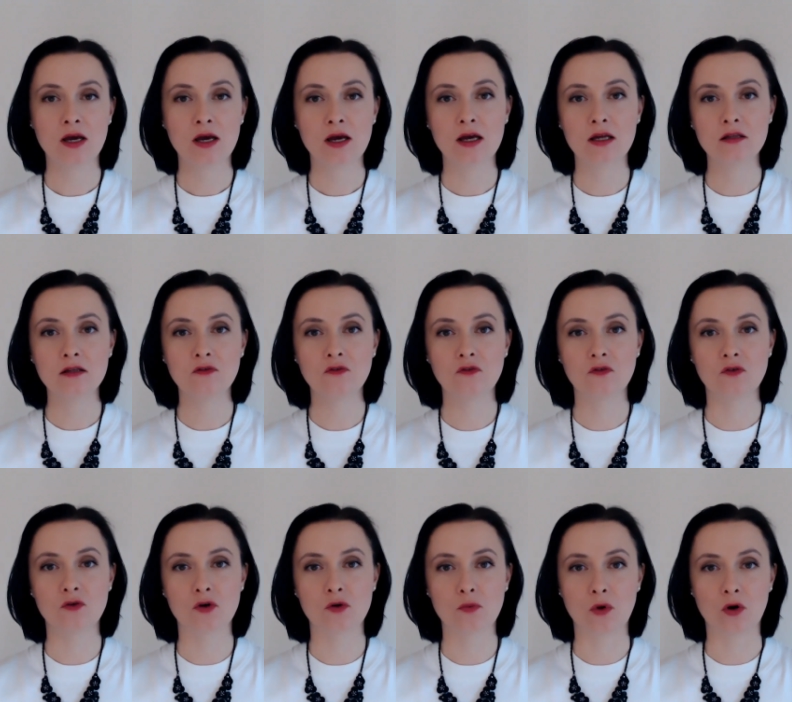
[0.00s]
in the
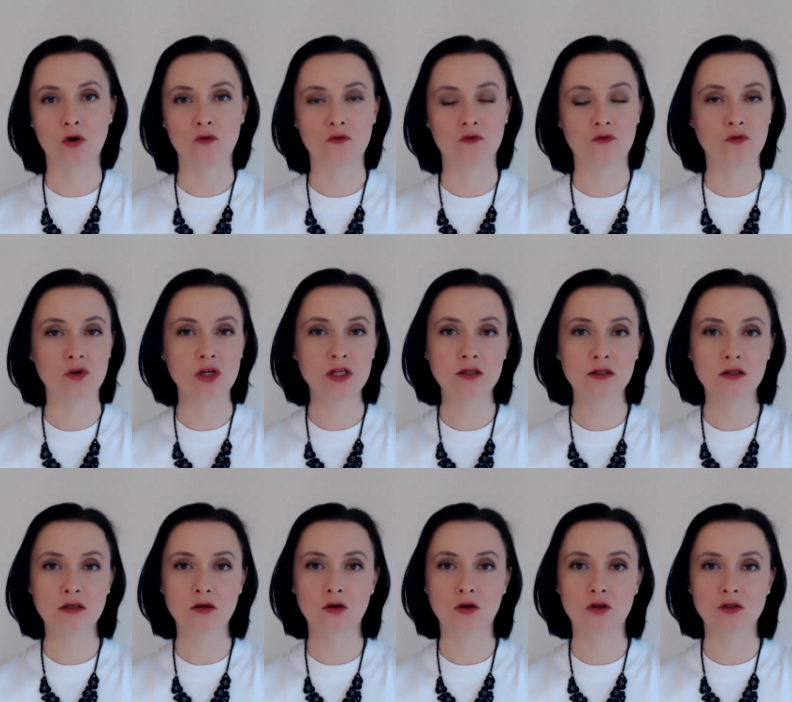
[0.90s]
form of
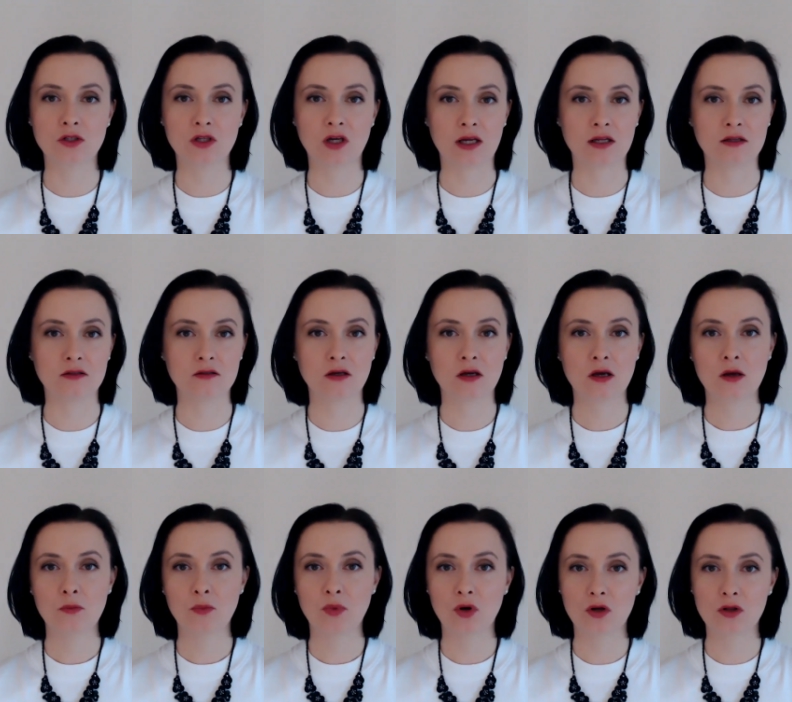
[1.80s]
written content,
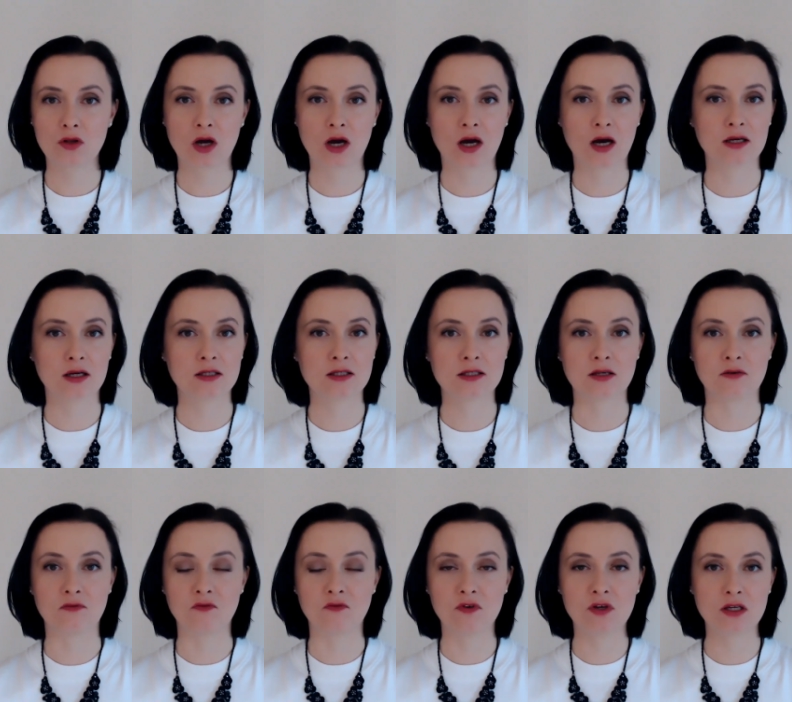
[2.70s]
podcasts
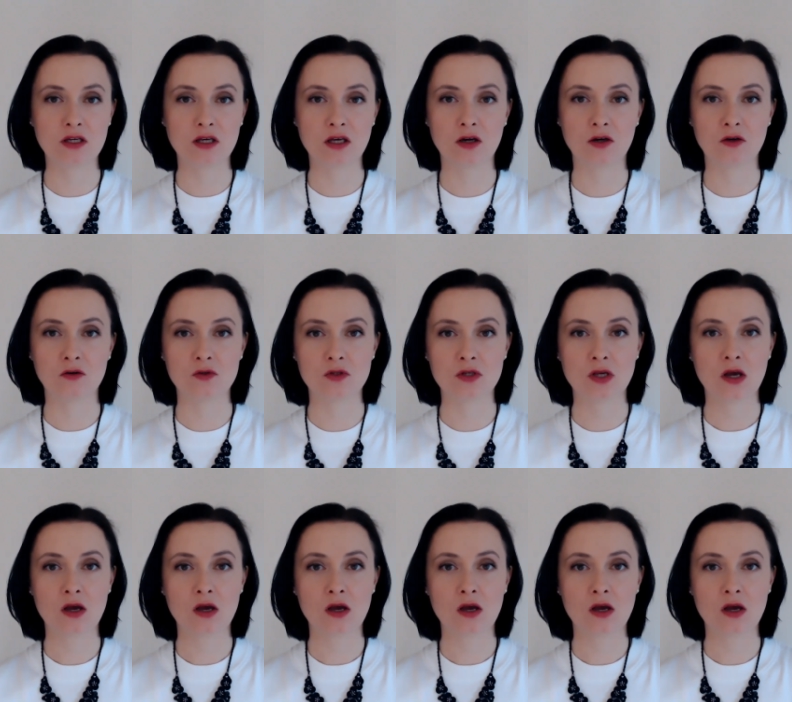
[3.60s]
and videos,